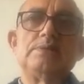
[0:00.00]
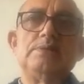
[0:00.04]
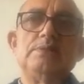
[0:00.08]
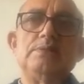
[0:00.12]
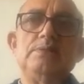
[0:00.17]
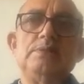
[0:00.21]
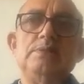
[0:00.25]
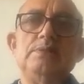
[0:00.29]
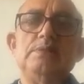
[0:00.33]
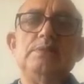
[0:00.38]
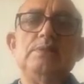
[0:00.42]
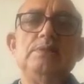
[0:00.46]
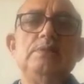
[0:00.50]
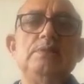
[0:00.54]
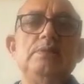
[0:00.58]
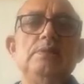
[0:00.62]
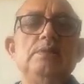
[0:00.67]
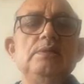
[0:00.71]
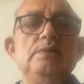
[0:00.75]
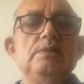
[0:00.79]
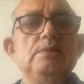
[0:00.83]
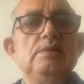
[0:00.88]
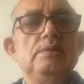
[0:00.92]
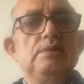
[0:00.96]
in the
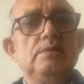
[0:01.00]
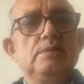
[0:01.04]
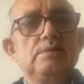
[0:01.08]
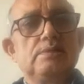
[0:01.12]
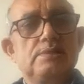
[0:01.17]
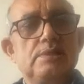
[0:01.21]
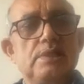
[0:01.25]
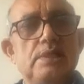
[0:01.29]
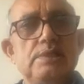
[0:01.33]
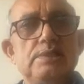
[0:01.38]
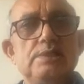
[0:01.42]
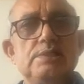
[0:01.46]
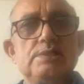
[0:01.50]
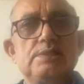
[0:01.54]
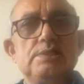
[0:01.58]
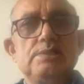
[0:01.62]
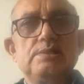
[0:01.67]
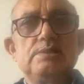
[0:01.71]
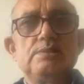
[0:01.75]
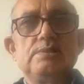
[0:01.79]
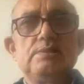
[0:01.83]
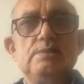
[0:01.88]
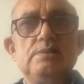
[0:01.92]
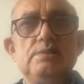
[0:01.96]
science
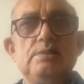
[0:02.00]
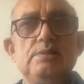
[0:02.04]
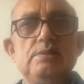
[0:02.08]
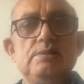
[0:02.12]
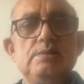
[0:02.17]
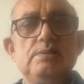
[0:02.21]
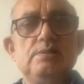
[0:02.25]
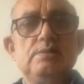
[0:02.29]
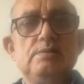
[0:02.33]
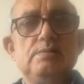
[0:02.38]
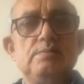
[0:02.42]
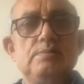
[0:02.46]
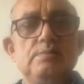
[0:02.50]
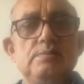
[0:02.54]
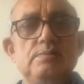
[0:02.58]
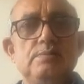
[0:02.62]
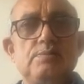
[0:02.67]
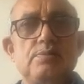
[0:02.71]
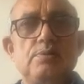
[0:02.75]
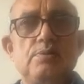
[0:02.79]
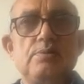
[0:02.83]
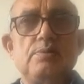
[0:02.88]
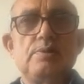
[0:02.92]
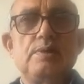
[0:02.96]

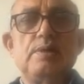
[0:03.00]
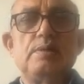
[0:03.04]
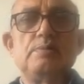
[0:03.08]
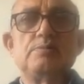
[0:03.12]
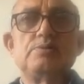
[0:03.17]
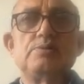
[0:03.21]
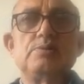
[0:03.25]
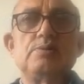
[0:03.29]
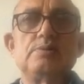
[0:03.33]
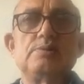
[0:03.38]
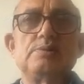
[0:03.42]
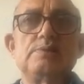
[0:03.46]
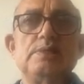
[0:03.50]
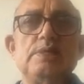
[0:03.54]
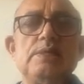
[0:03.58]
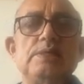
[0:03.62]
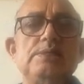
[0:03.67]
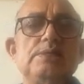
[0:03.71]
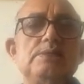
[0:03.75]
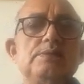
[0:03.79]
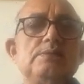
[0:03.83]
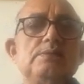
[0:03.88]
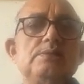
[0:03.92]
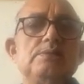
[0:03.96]
programs or
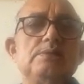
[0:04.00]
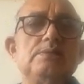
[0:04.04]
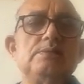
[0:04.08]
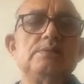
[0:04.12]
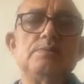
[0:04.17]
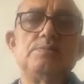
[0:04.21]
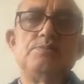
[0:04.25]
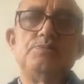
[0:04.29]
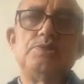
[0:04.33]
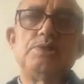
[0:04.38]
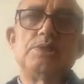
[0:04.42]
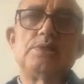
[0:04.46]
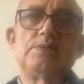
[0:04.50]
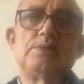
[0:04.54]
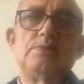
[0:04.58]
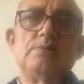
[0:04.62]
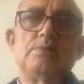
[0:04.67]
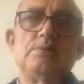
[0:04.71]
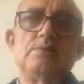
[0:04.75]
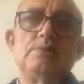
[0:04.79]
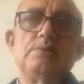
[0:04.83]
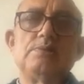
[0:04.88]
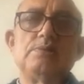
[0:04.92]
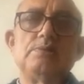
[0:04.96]
science subject
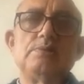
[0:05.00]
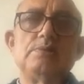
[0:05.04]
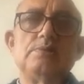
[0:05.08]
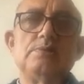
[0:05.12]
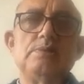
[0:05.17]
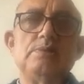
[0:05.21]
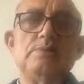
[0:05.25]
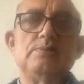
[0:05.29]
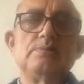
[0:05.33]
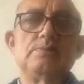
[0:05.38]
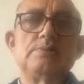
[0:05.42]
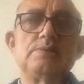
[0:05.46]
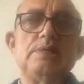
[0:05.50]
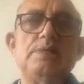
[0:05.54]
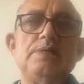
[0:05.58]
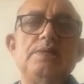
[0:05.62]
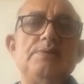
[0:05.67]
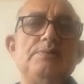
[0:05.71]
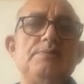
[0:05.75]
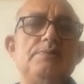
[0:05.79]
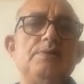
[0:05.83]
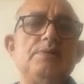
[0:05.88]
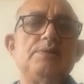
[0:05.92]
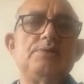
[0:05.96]
or
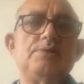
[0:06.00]
scientific